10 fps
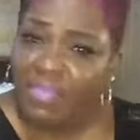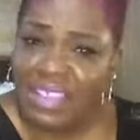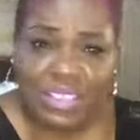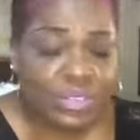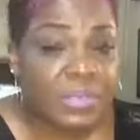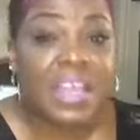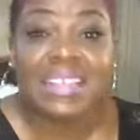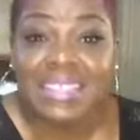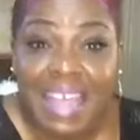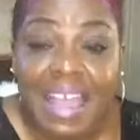excuse me,
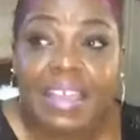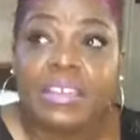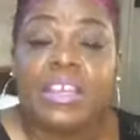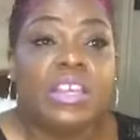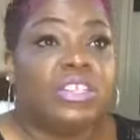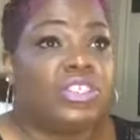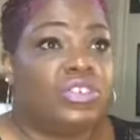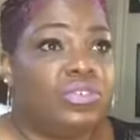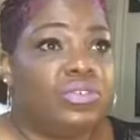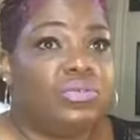assigned
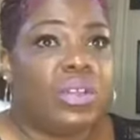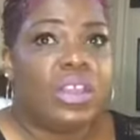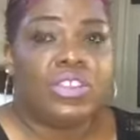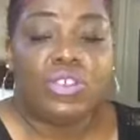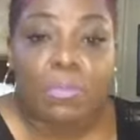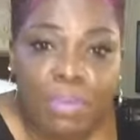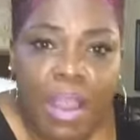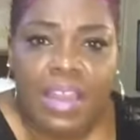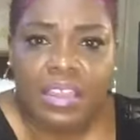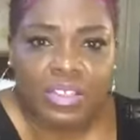to your
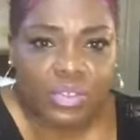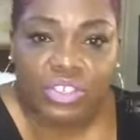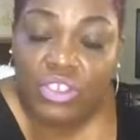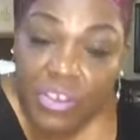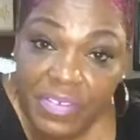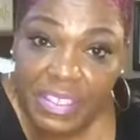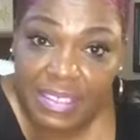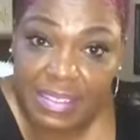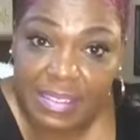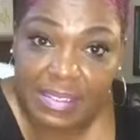products or
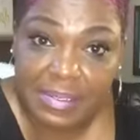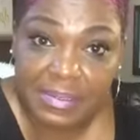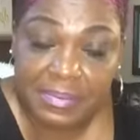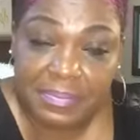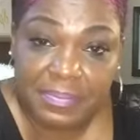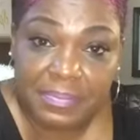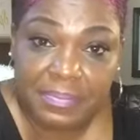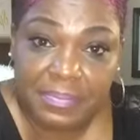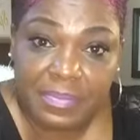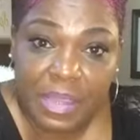services?
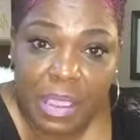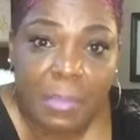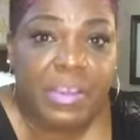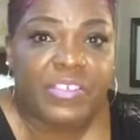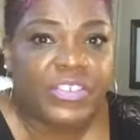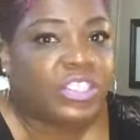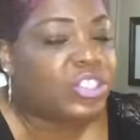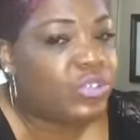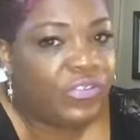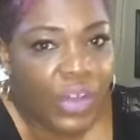But if you're
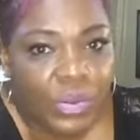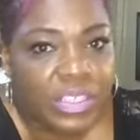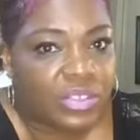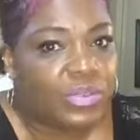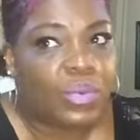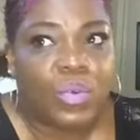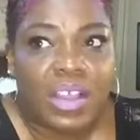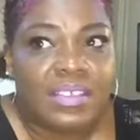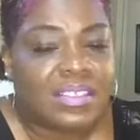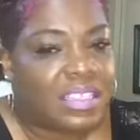too focused on the
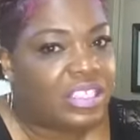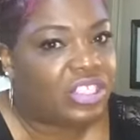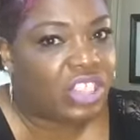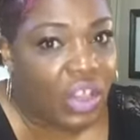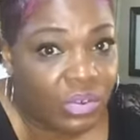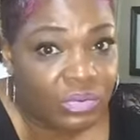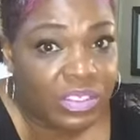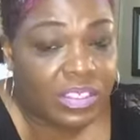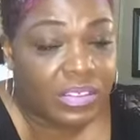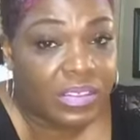ones that don't